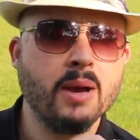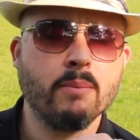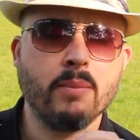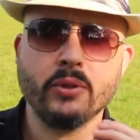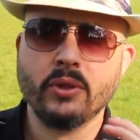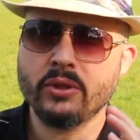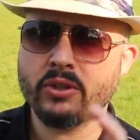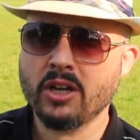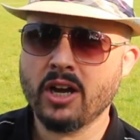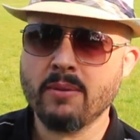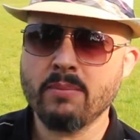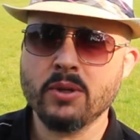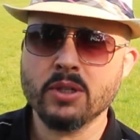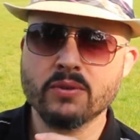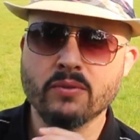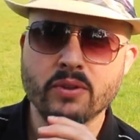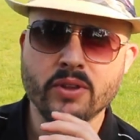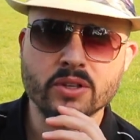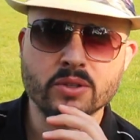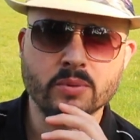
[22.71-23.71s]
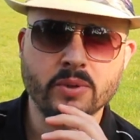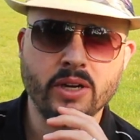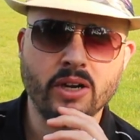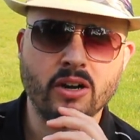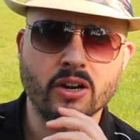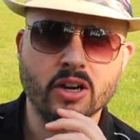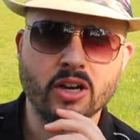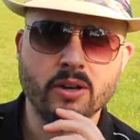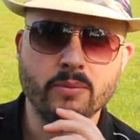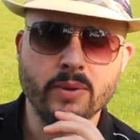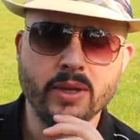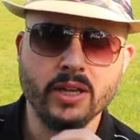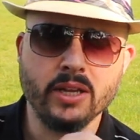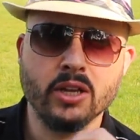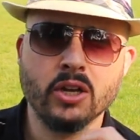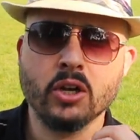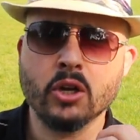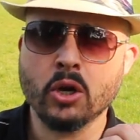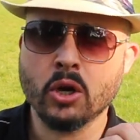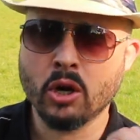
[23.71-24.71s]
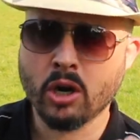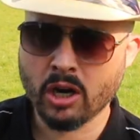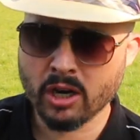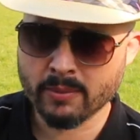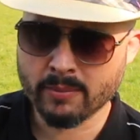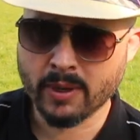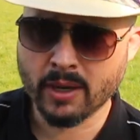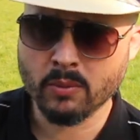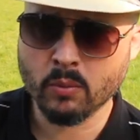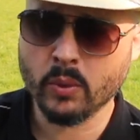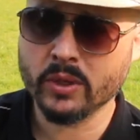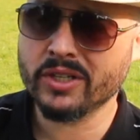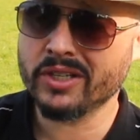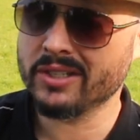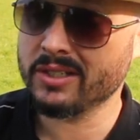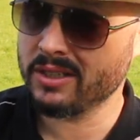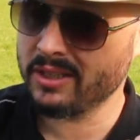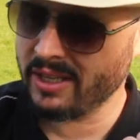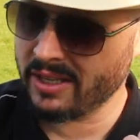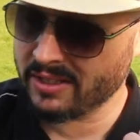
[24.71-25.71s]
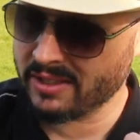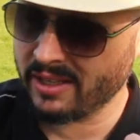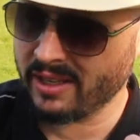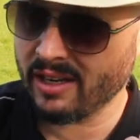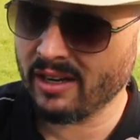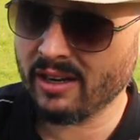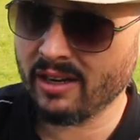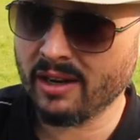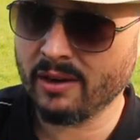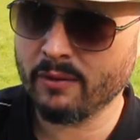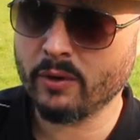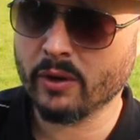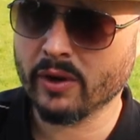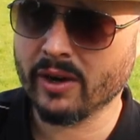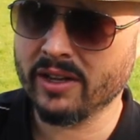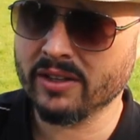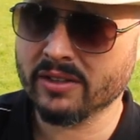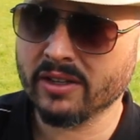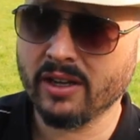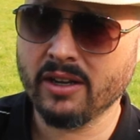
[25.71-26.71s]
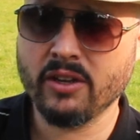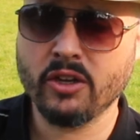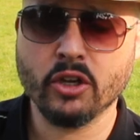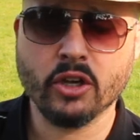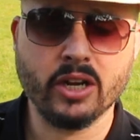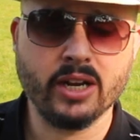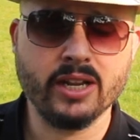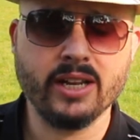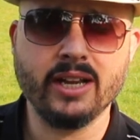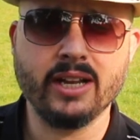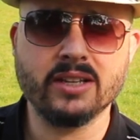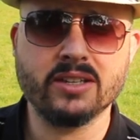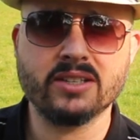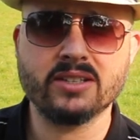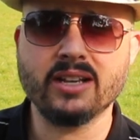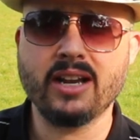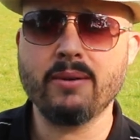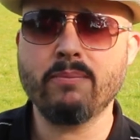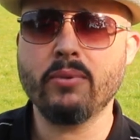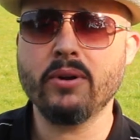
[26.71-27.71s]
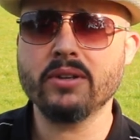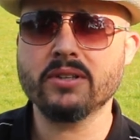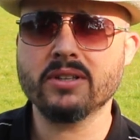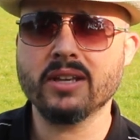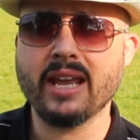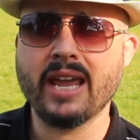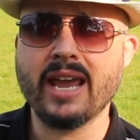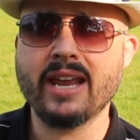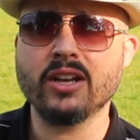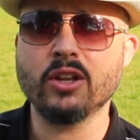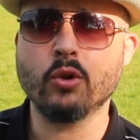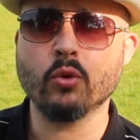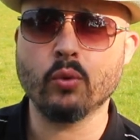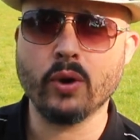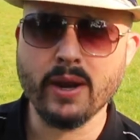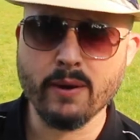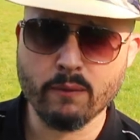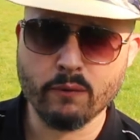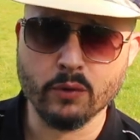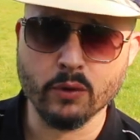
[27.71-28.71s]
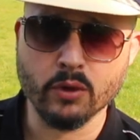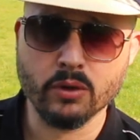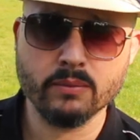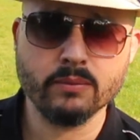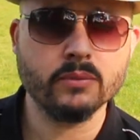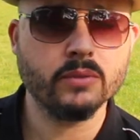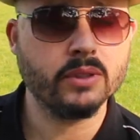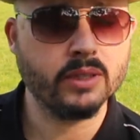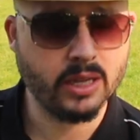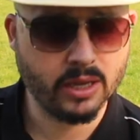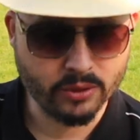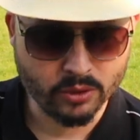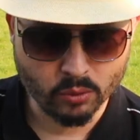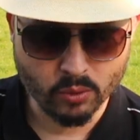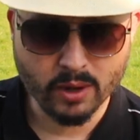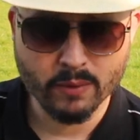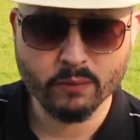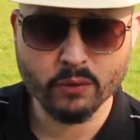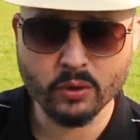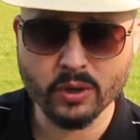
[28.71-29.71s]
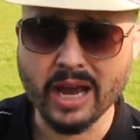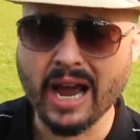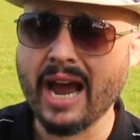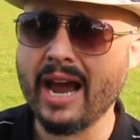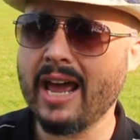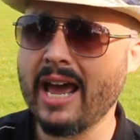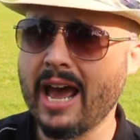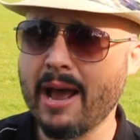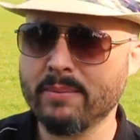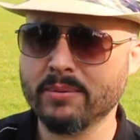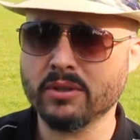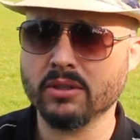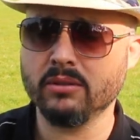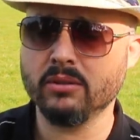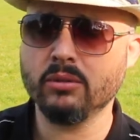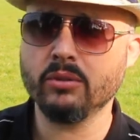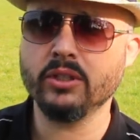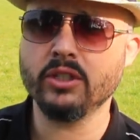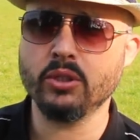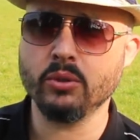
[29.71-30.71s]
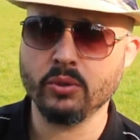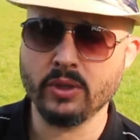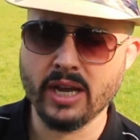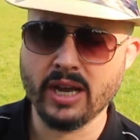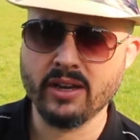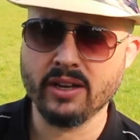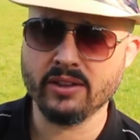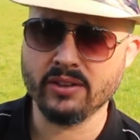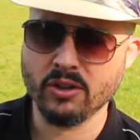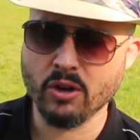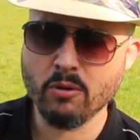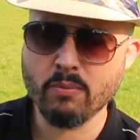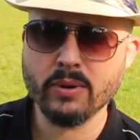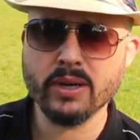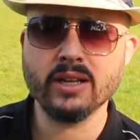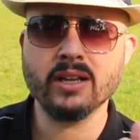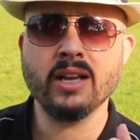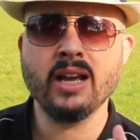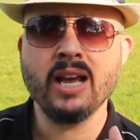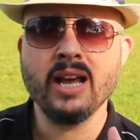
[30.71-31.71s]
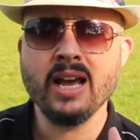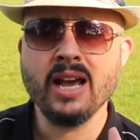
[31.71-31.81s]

But the top notes for this one here are going to be cardamom, which is listed on Fragrantica. You're going to get cypress and grapefruit. Now the grapefruit I absolutely do get in the opening.